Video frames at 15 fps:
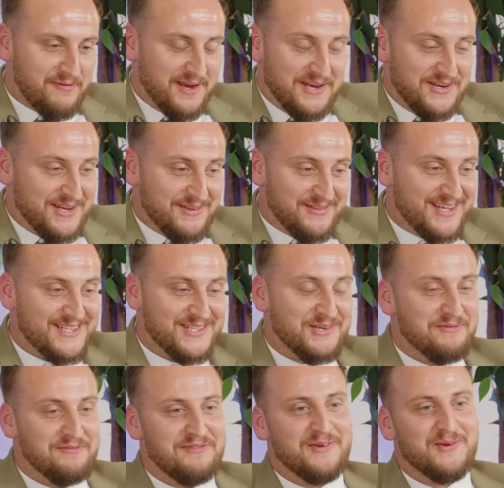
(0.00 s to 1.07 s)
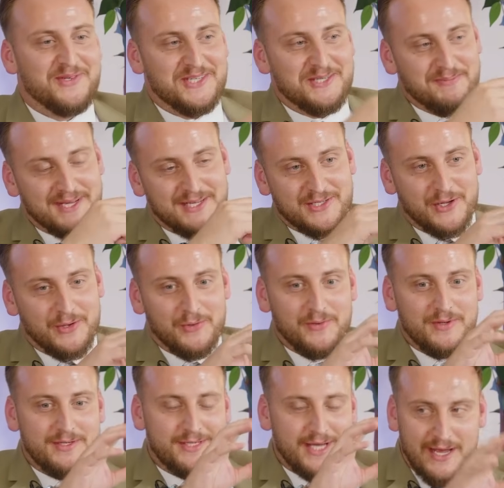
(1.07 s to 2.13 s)
thing that this confuses me. So
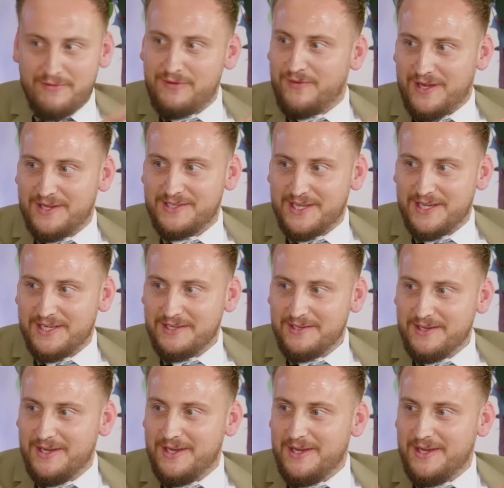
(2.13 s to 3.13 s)
David Van Day